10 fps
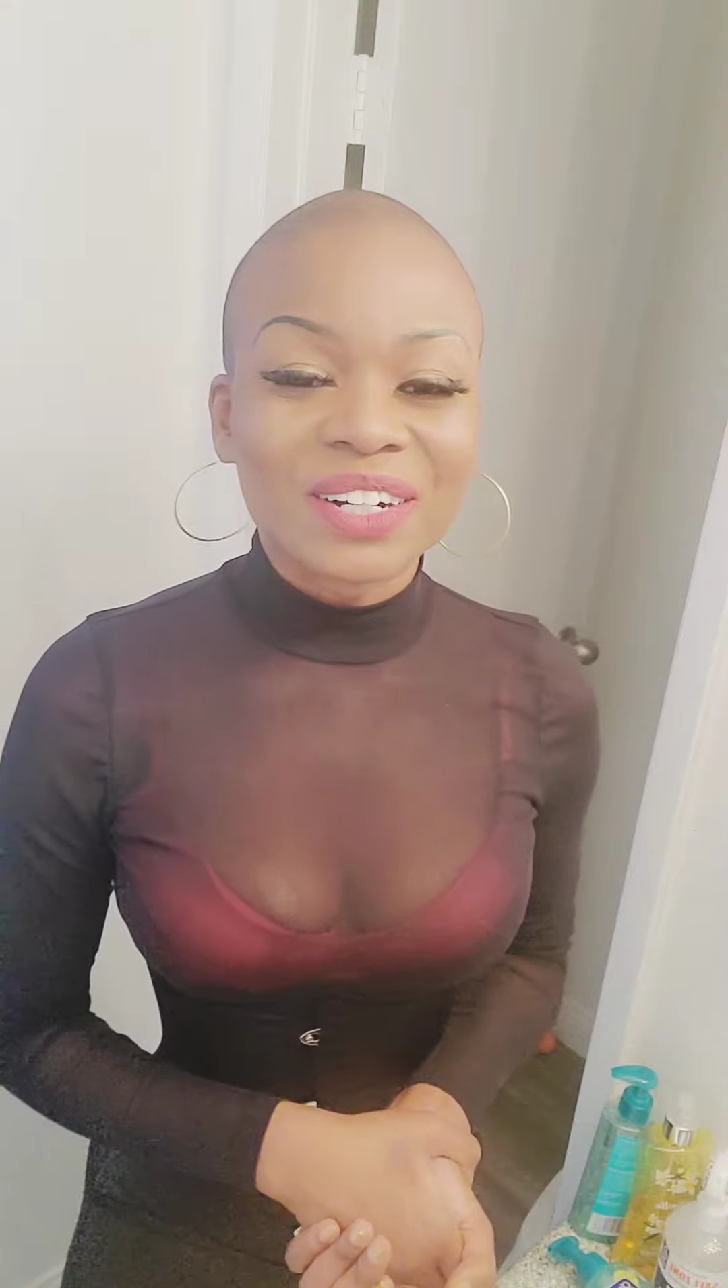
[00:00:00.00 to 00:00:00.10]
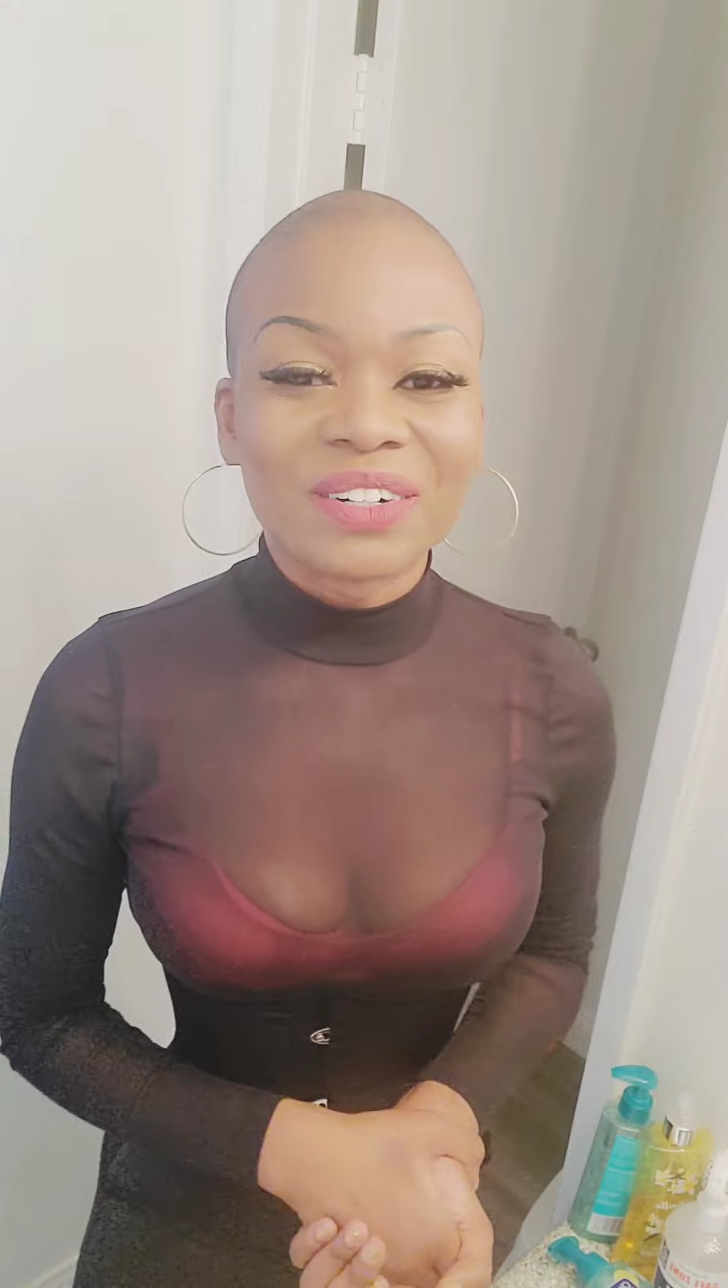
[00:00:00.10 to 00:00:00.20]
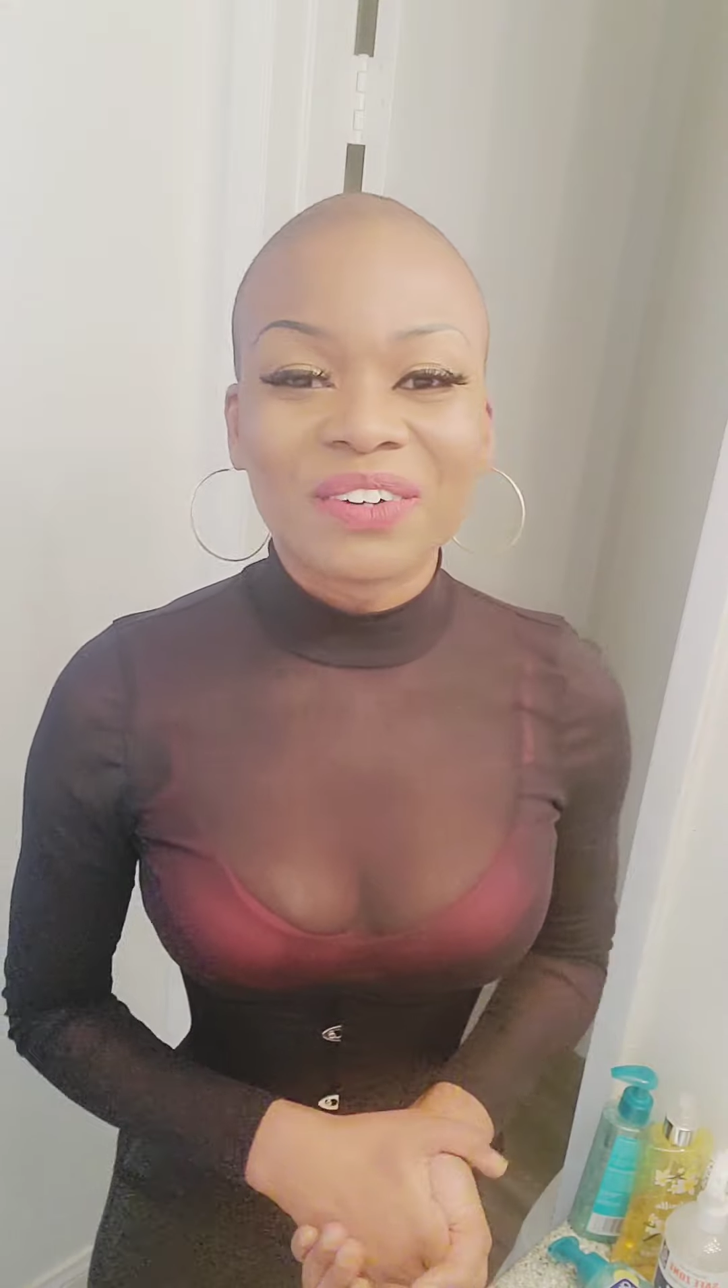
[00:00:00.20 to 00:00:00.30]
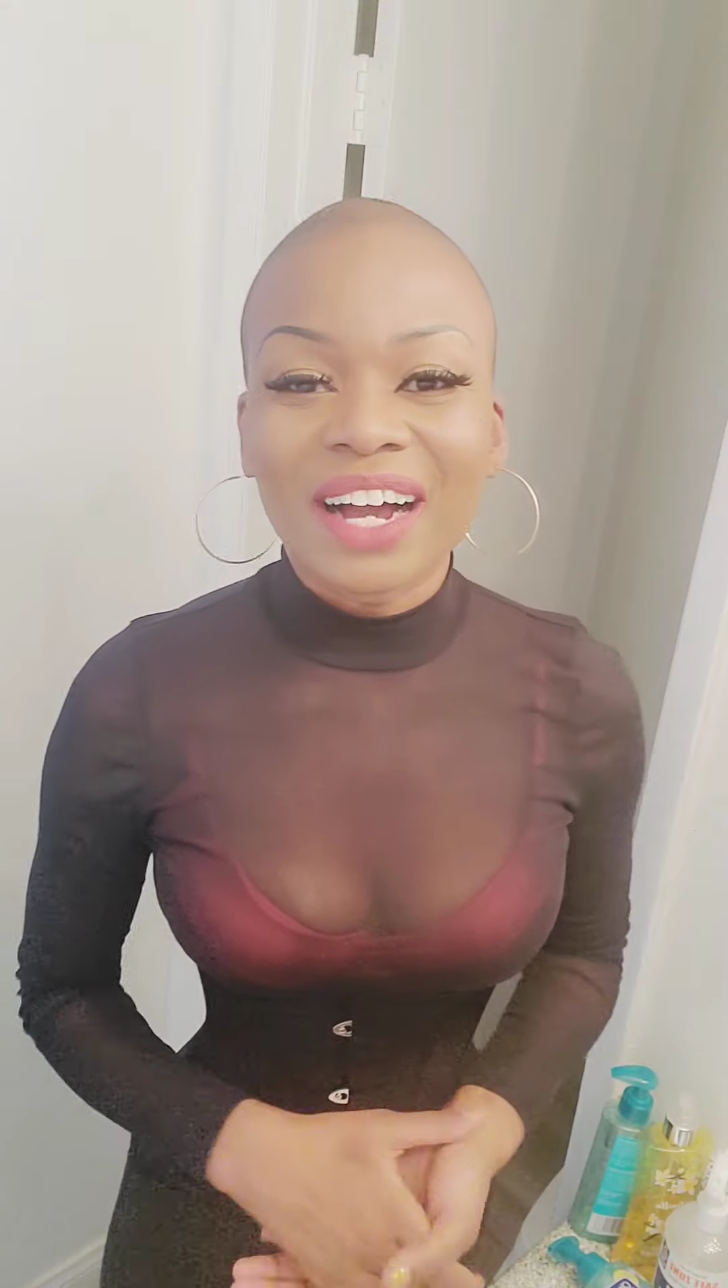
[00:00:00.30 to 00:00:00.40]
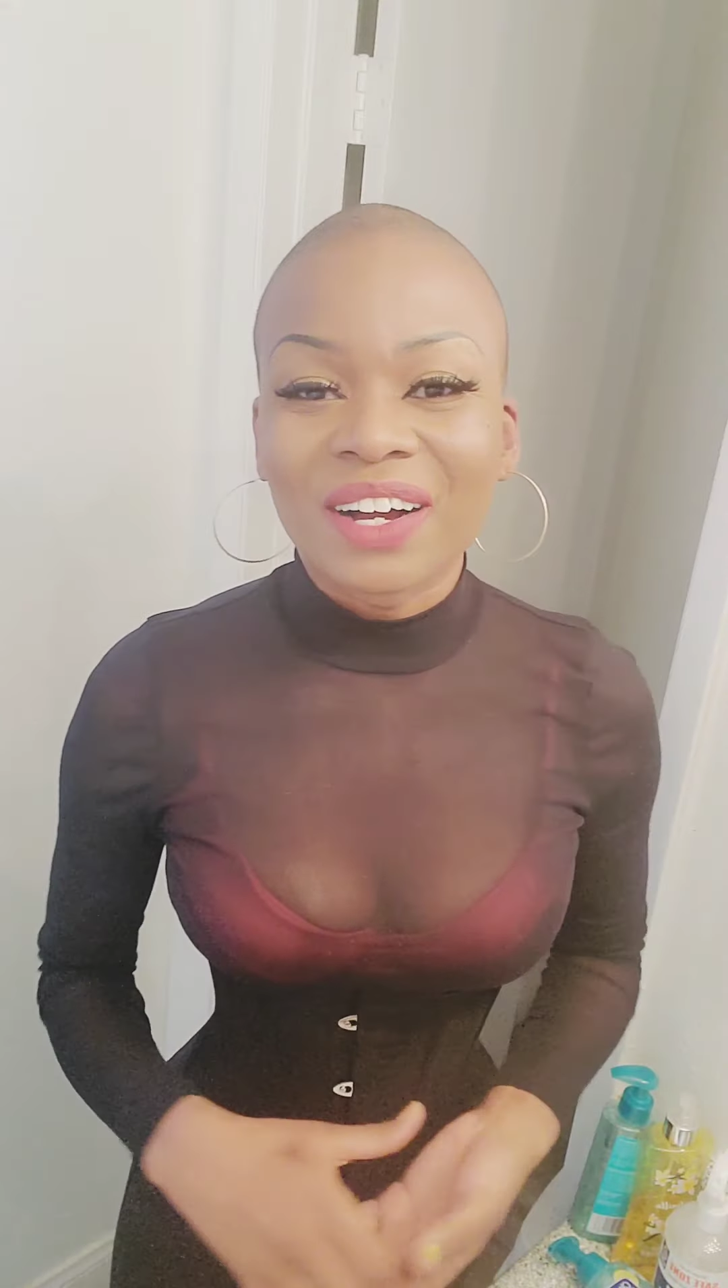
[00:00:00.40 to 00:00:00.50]

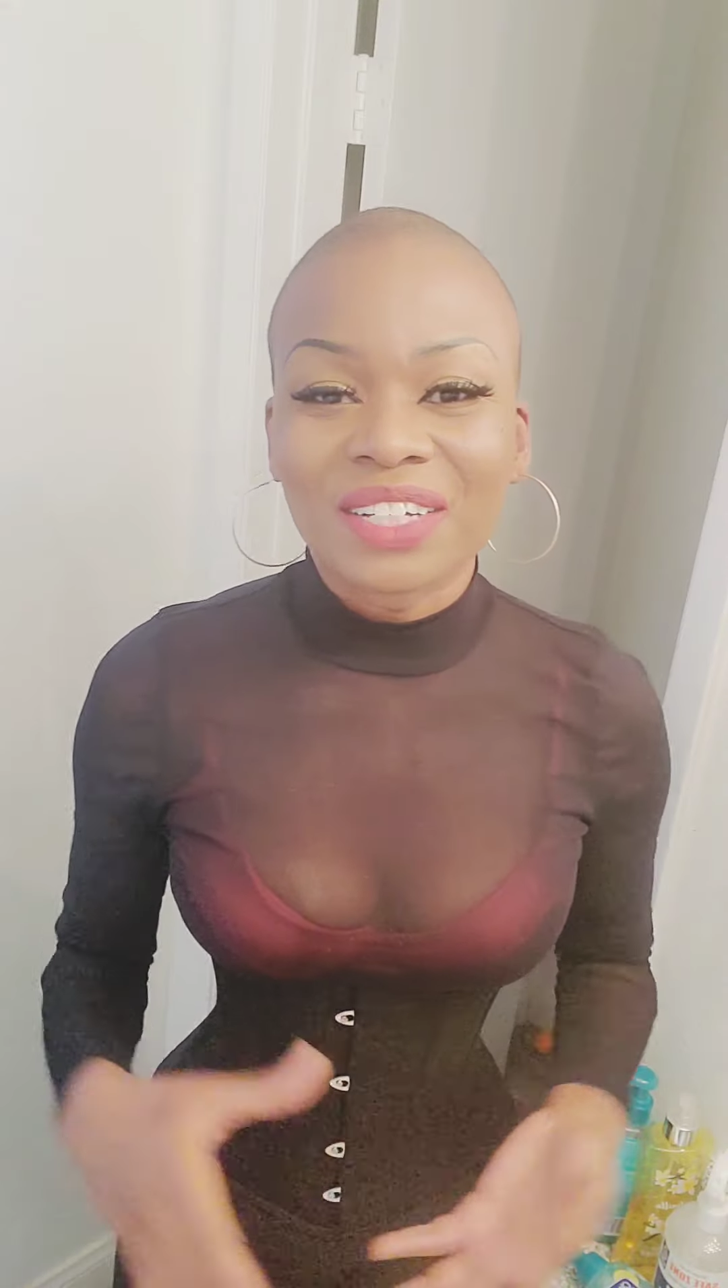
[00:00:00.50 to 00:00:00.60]
oh wow.